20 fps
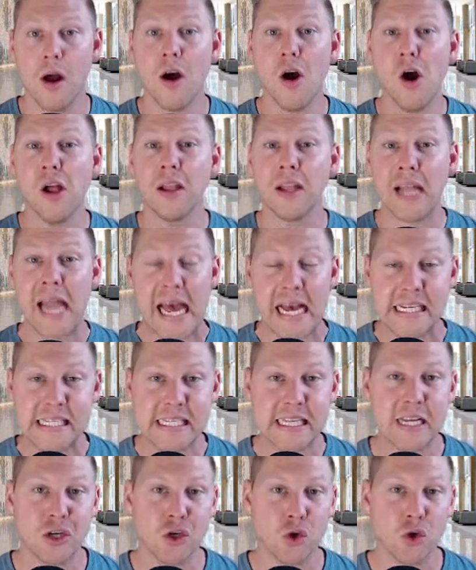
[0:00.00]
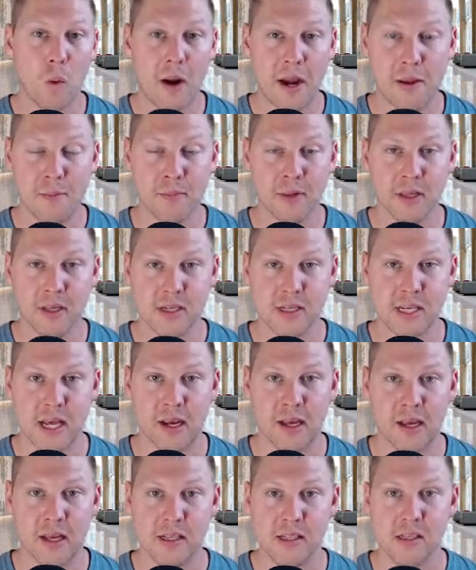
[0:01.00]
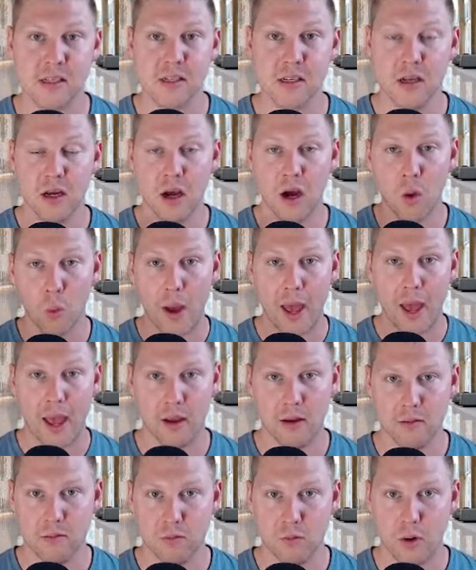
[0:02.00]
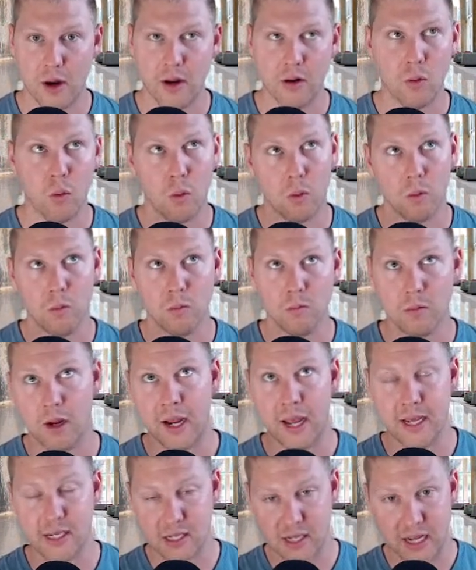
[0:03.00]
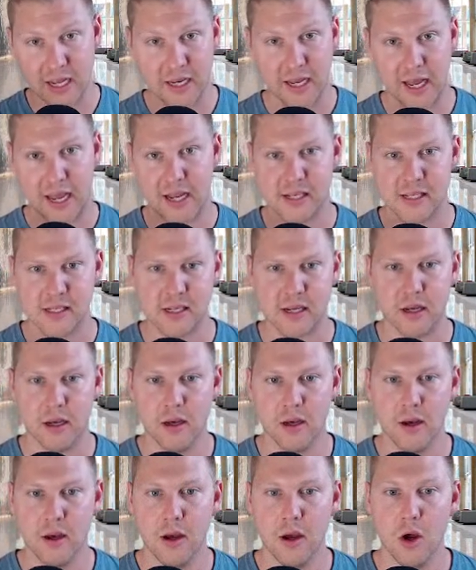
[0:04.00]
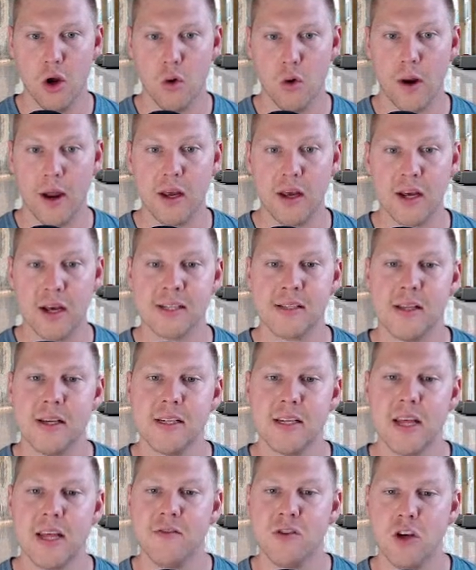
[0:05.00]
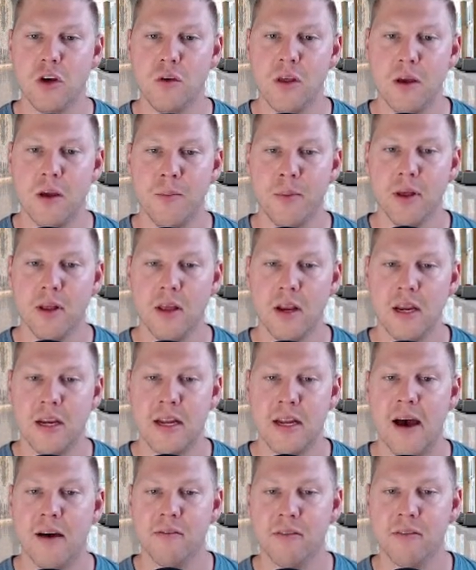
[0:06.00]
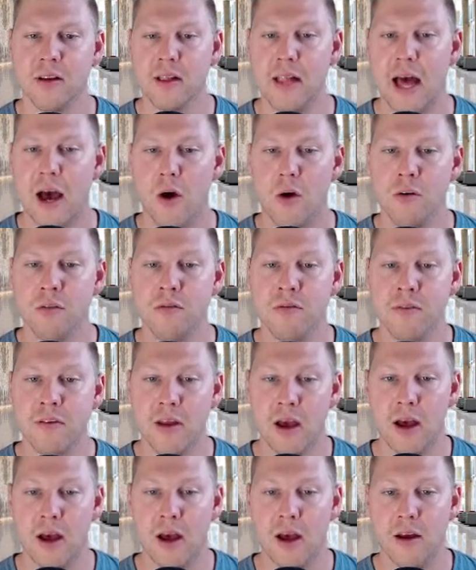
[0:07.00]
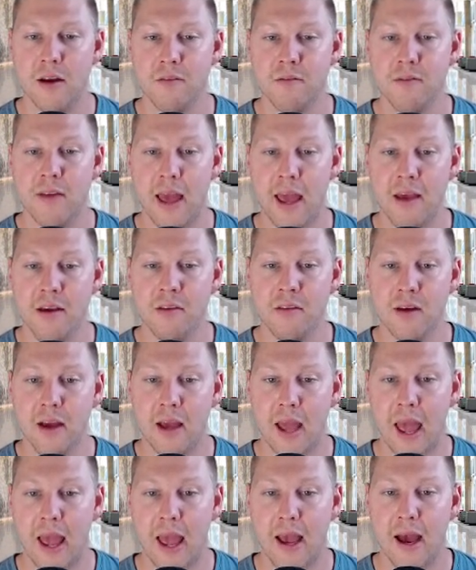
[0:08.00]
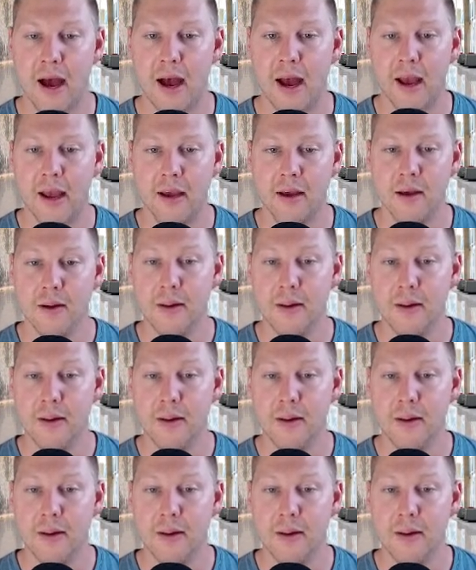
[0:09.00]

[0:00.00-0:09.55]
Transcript: less than 20 milliseconds away, right? Or I guess in latency, right? Because this gives you the ability to have cloud AI